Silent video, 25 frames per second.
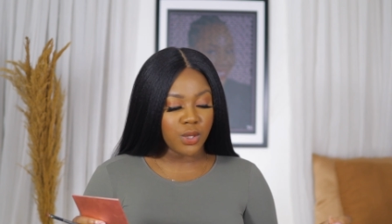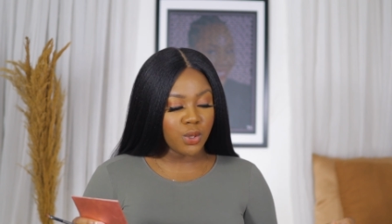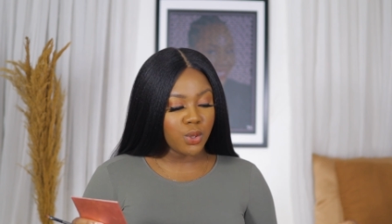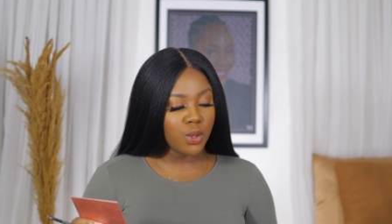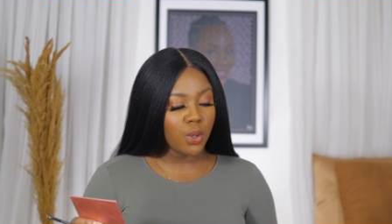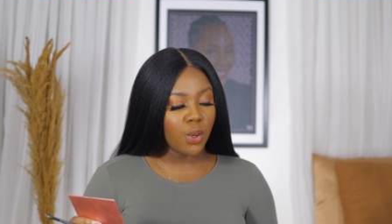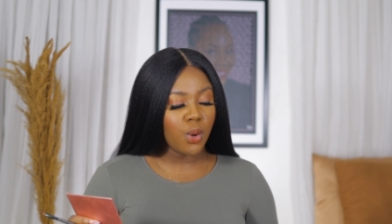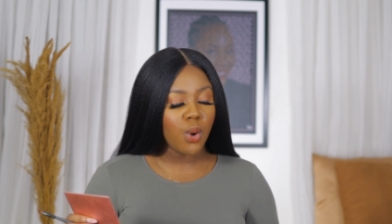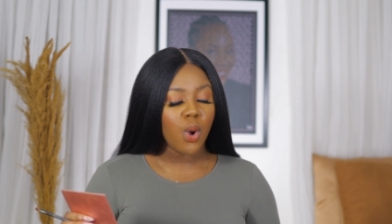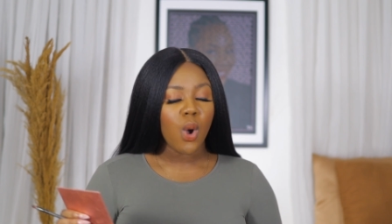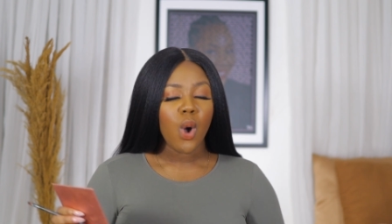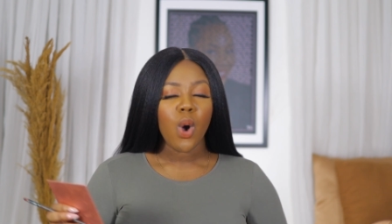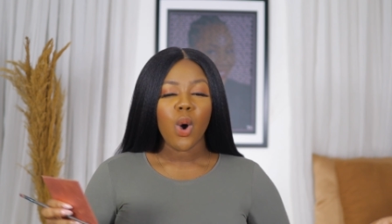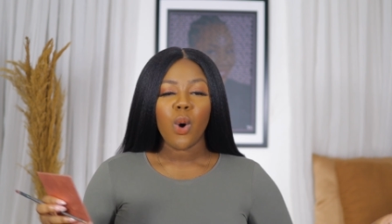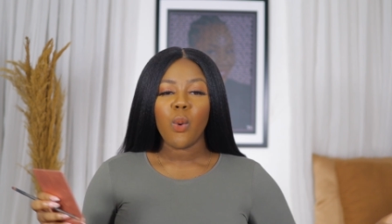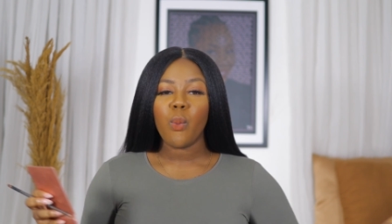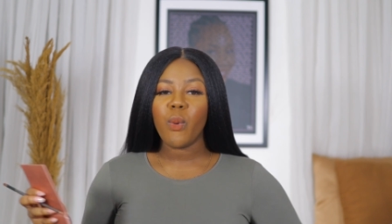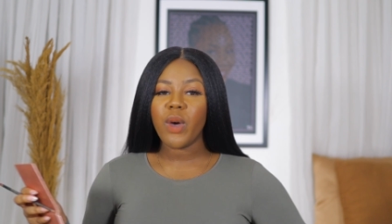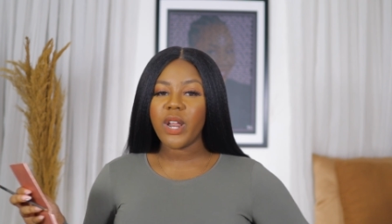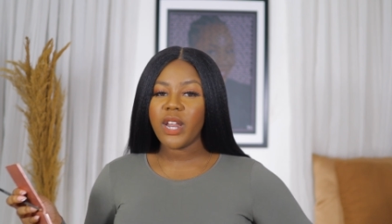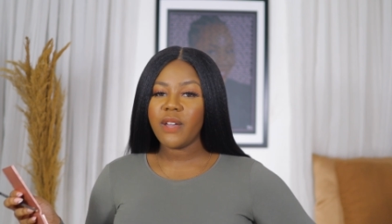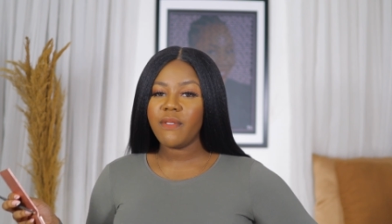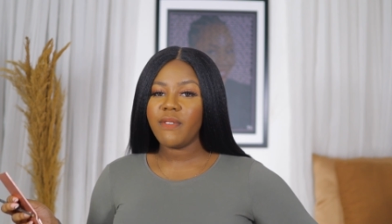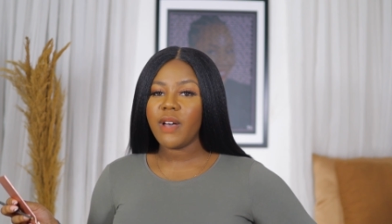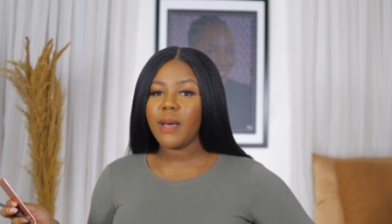So
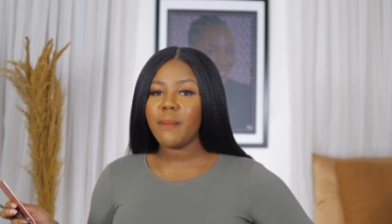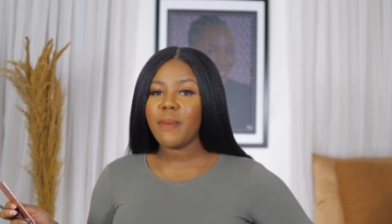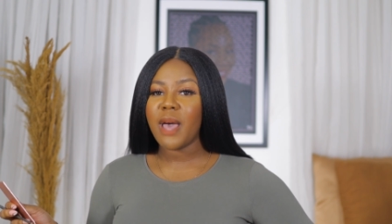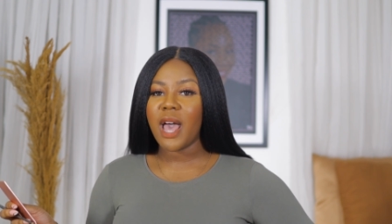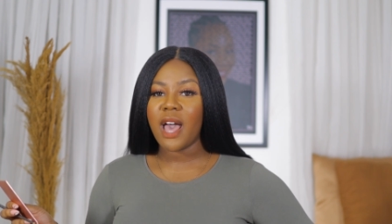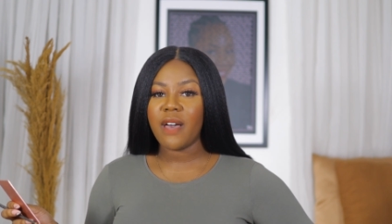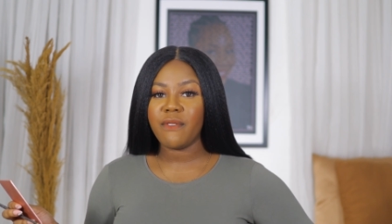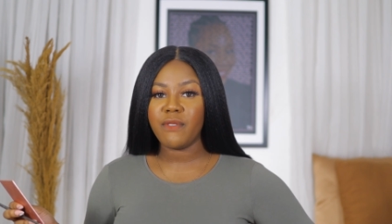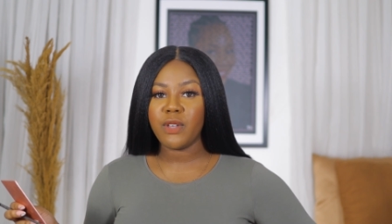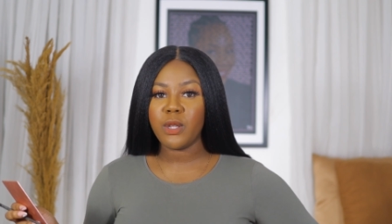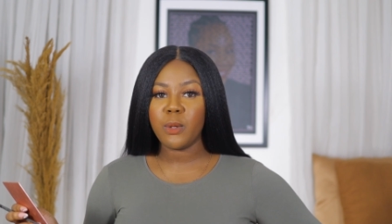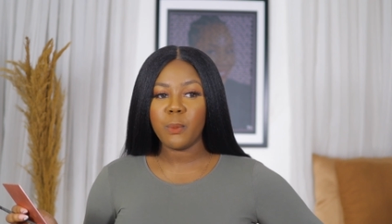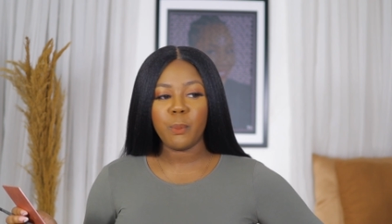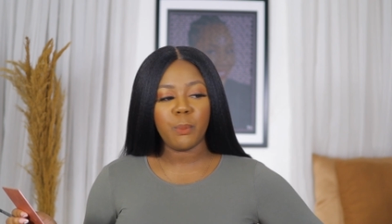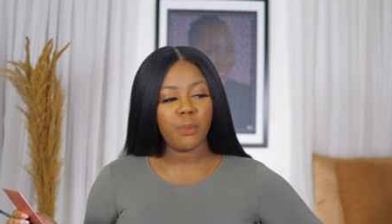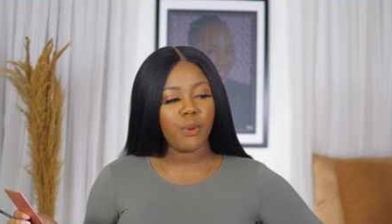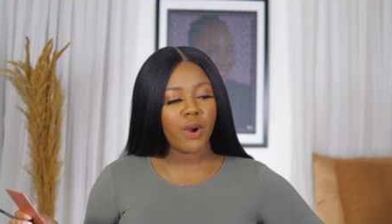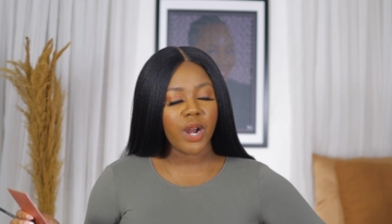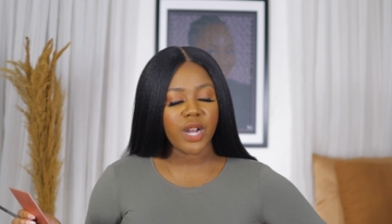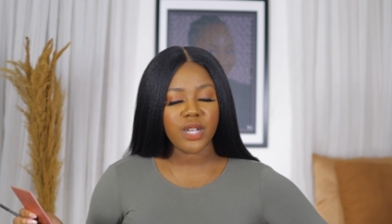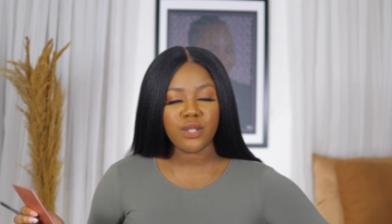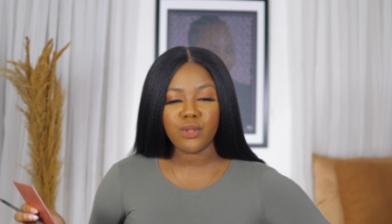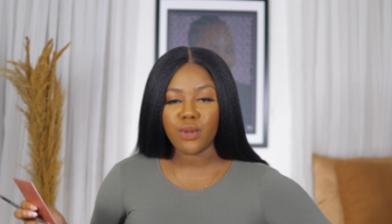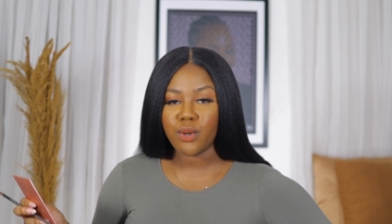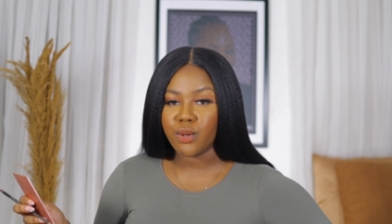whenever I'm having
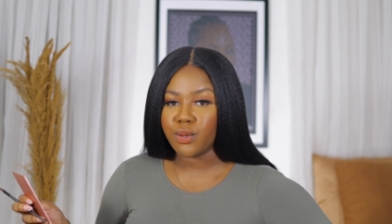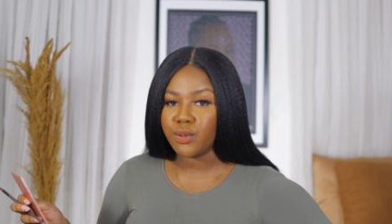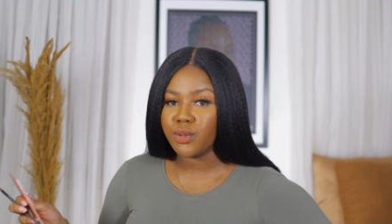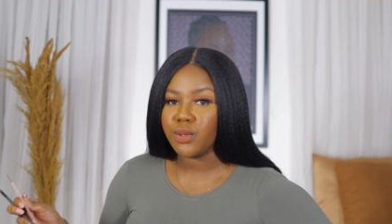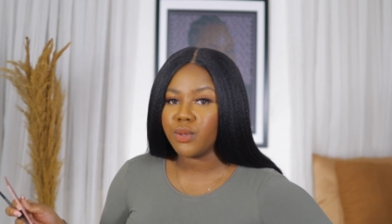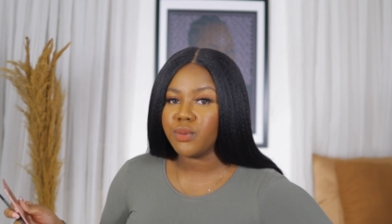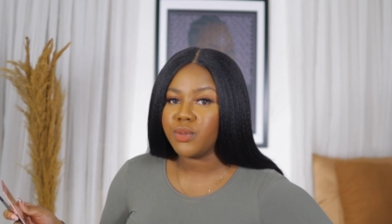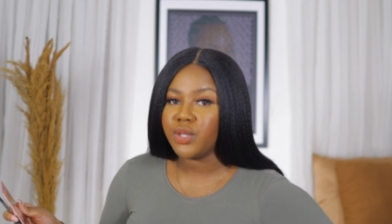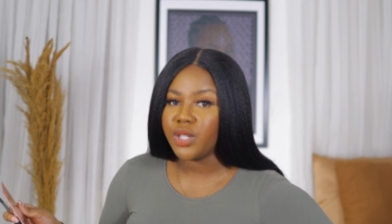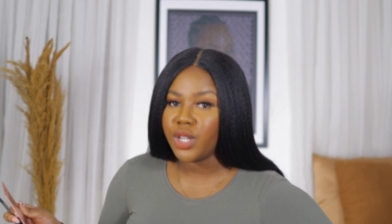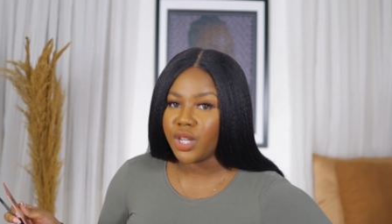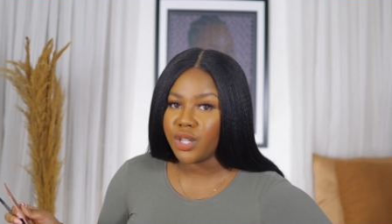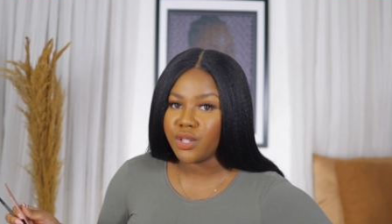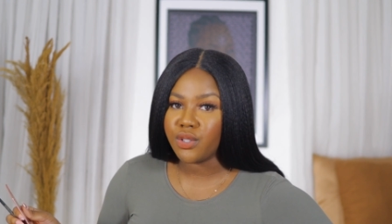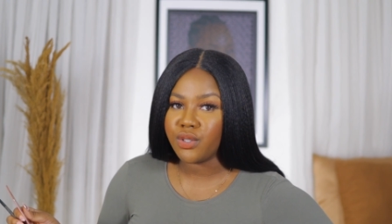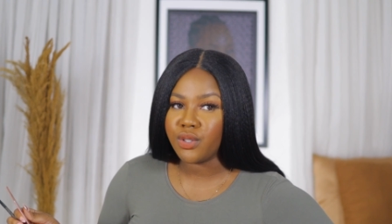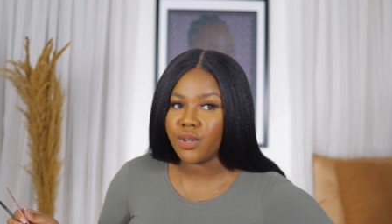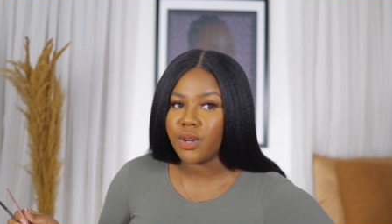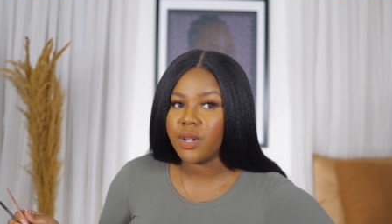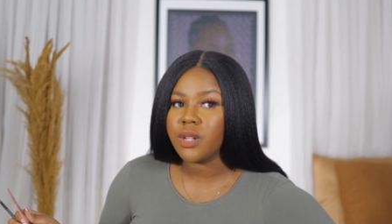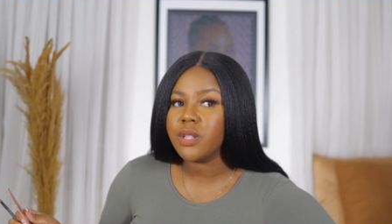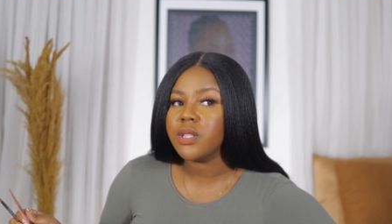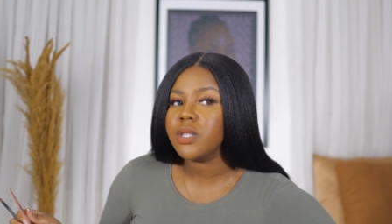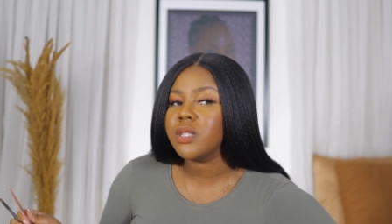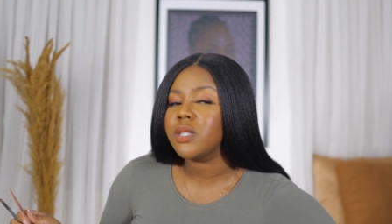price
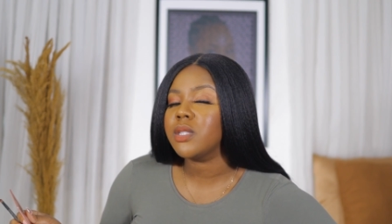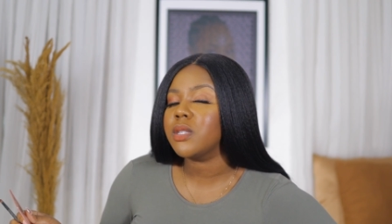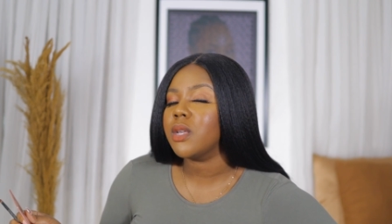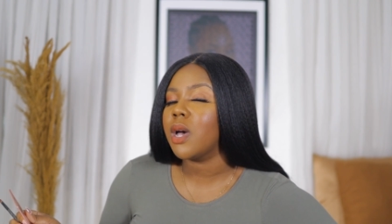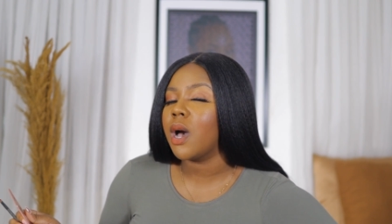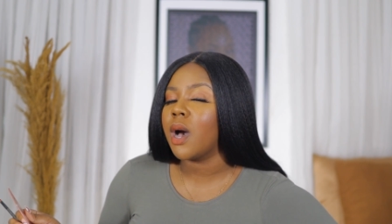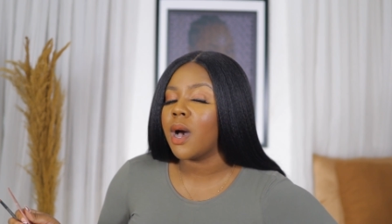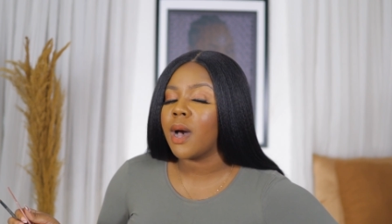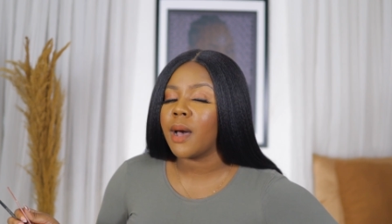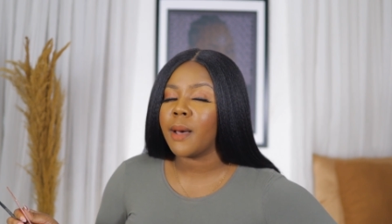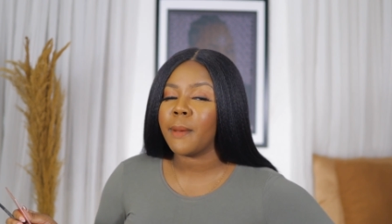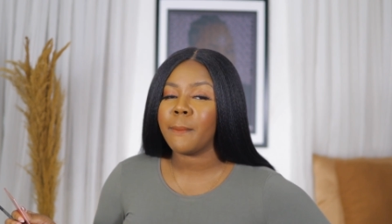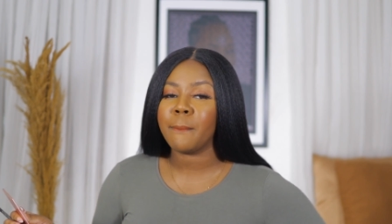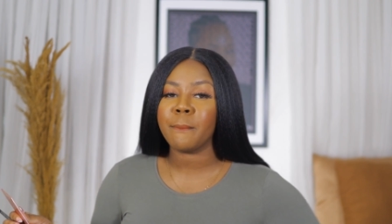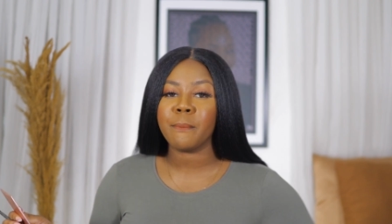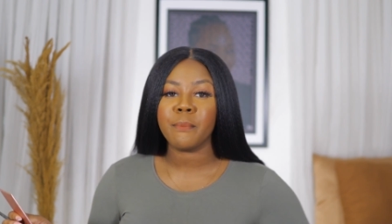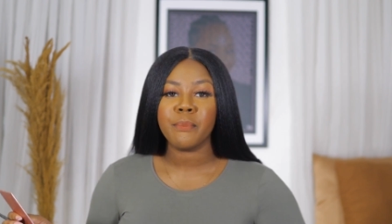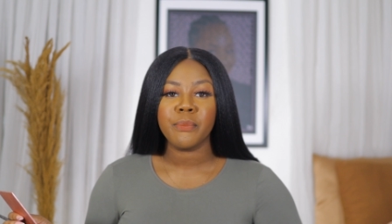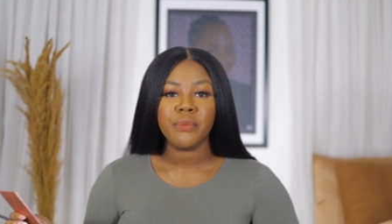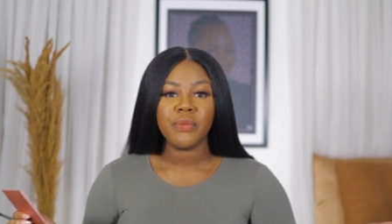consultations, I